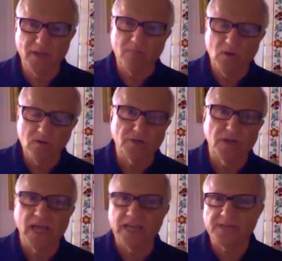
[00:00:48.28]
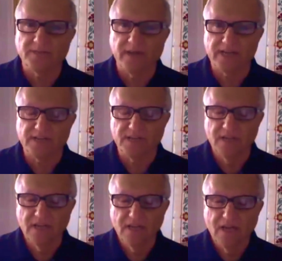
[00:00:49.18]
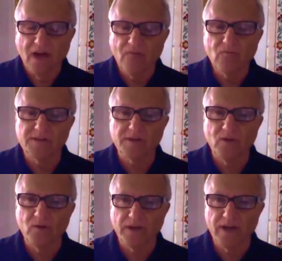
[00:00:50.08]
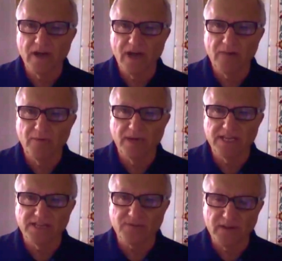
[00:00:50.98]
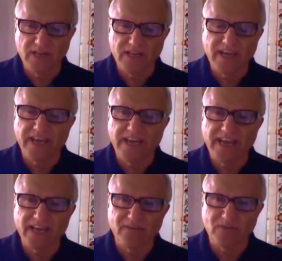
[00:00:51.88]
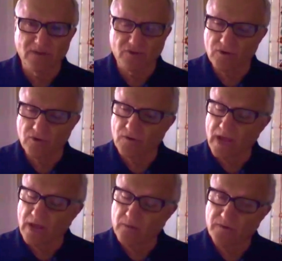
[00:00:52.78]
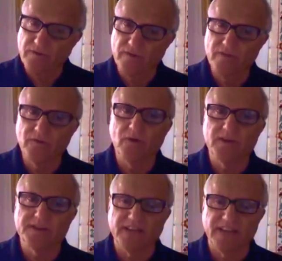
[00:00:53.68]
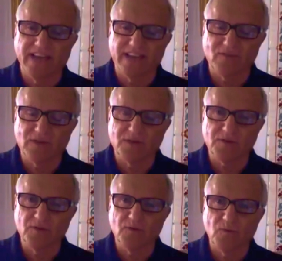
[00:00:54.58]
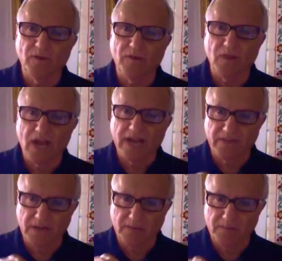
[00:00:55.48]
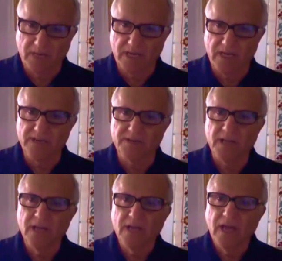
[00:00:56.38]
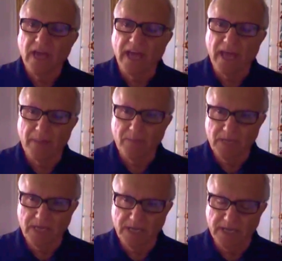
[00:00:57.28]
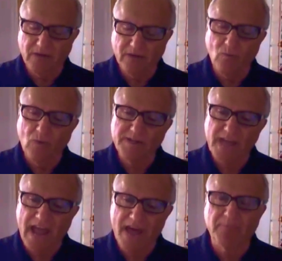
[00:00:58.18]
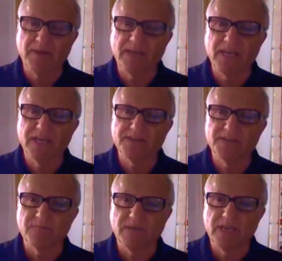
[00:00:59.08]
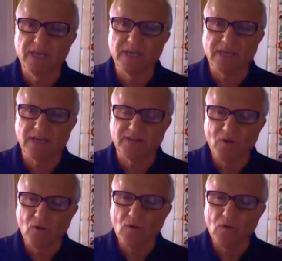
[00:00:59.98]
the emotional aspects of what's going on, but it's really getting out of control. Not with you, it's getting out of control with a lot of the comedians and the media. What's happening is the media can no